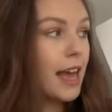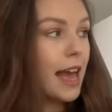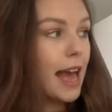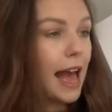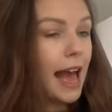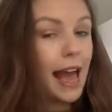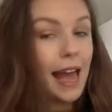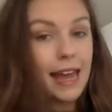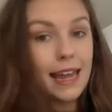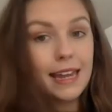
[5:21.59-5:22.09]

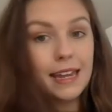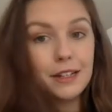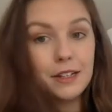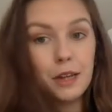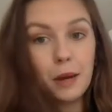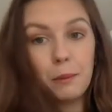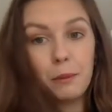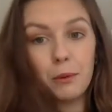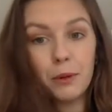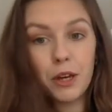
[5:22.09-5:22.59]

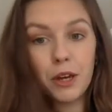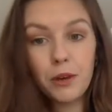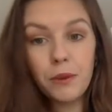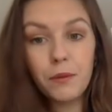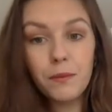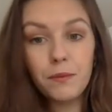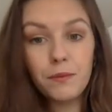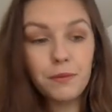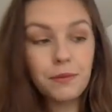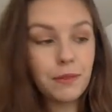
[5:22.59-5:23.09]
AW,
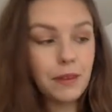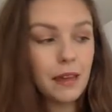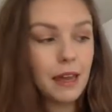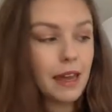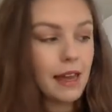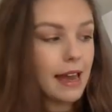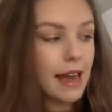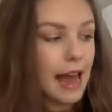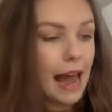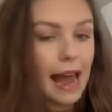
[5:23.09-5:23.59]

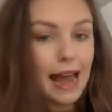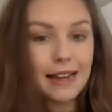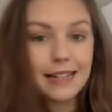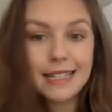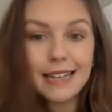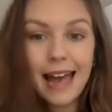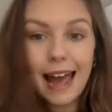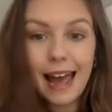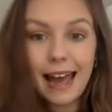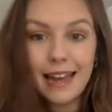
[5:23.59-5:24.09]
and
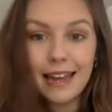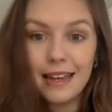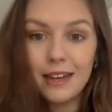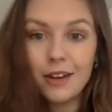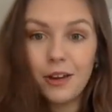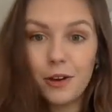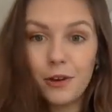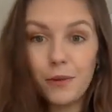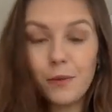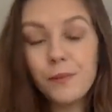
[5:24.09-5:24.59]

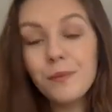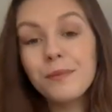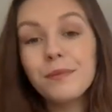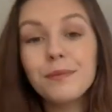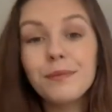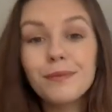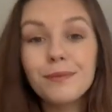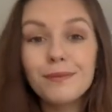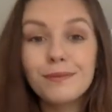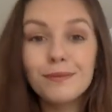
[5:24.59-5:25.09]
AU.
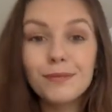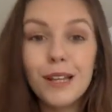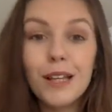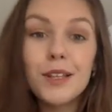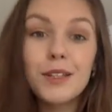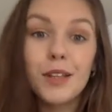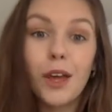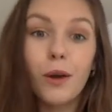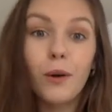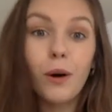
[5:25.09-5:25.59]

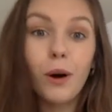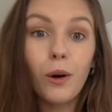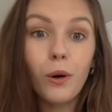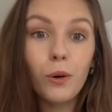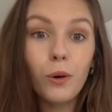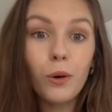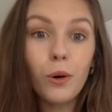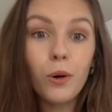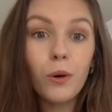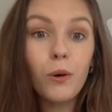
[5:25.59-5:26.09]
So
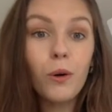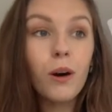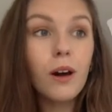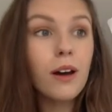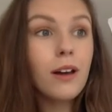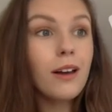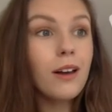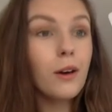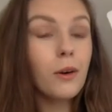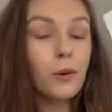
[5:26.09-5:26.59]
all
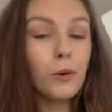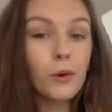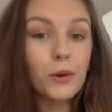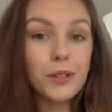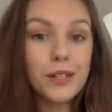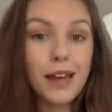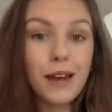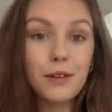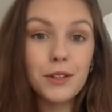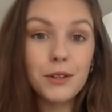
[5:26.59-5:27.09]
or
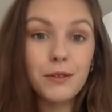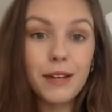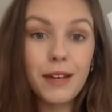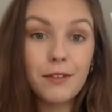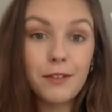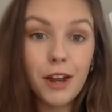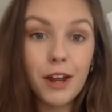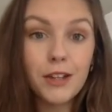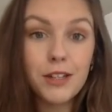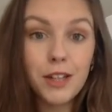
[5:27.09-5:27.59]
sounds that we have
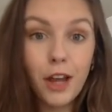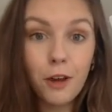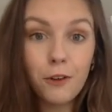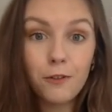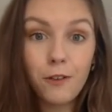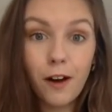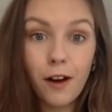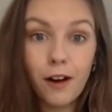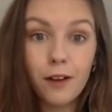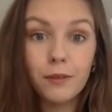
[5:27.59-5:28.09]
learned so
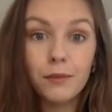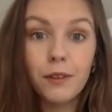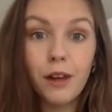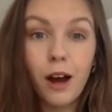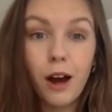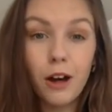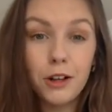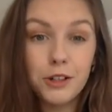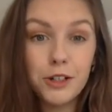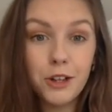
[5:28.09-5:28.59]
far
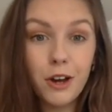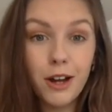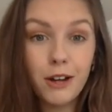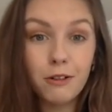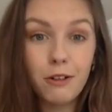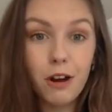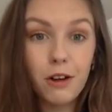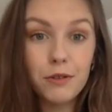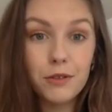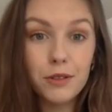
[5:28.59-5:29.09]
are
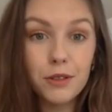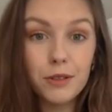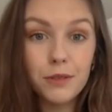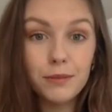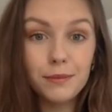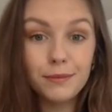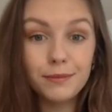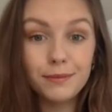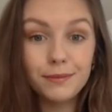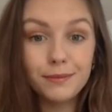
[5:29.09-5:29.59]
digraphs.
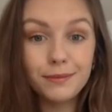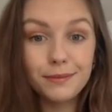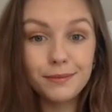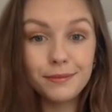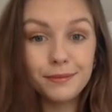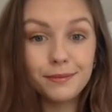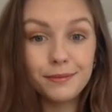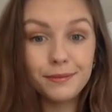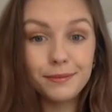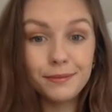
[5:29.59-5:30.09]

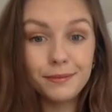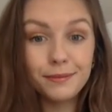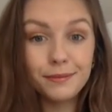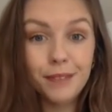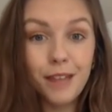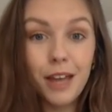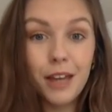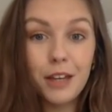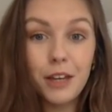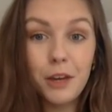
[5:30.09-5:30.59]

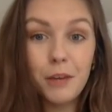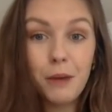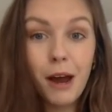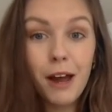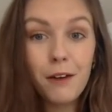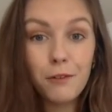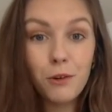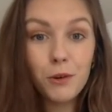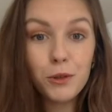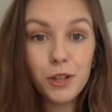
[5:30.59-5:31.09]
You might
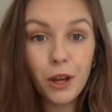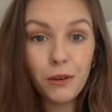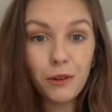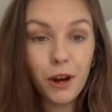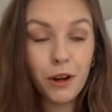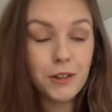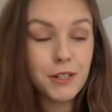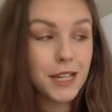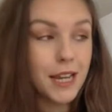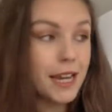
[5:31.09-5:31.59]
have also
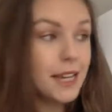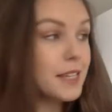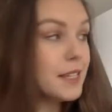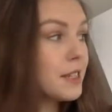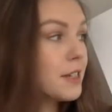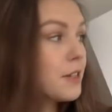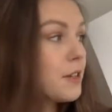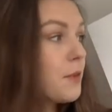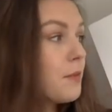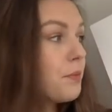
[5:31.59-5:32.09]

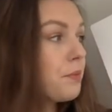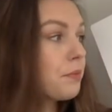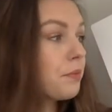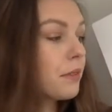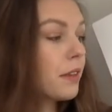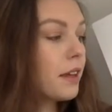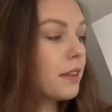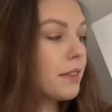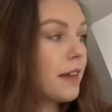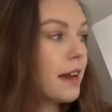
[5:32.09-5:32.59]
noticed
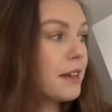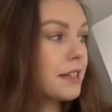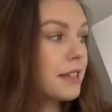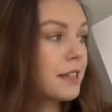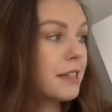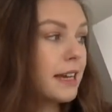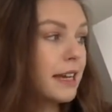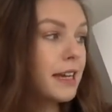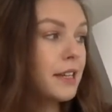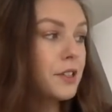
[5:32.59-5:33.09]
that
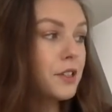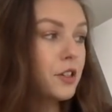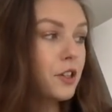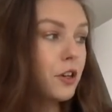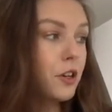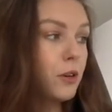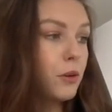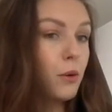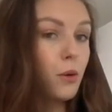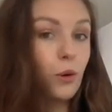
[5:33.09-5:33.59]
these
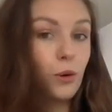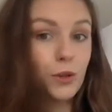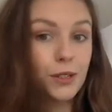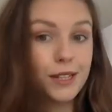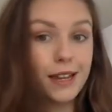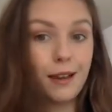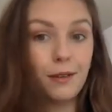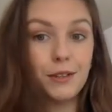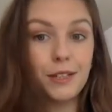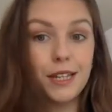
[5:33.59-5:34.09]
two or
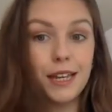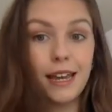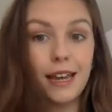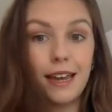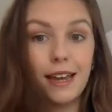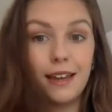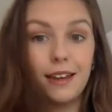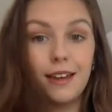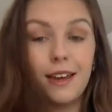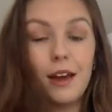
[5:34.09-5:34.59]
sounds
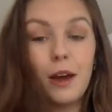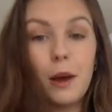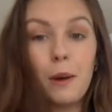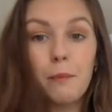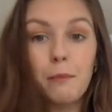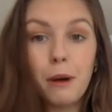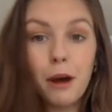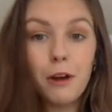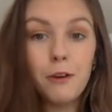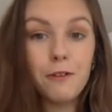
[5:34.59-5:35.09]
here
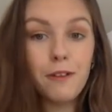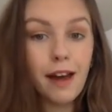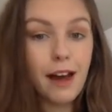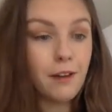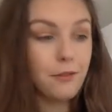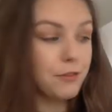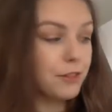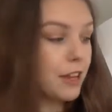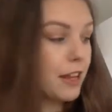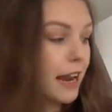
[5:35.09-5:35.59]
both
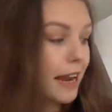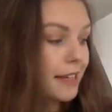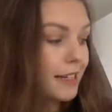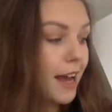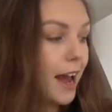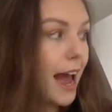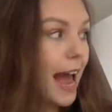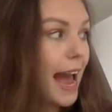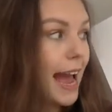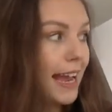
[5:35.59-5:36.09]
have the letter
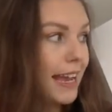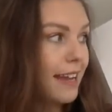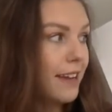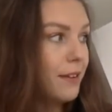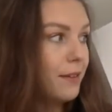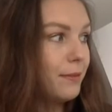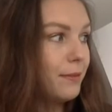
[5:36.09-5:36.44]
A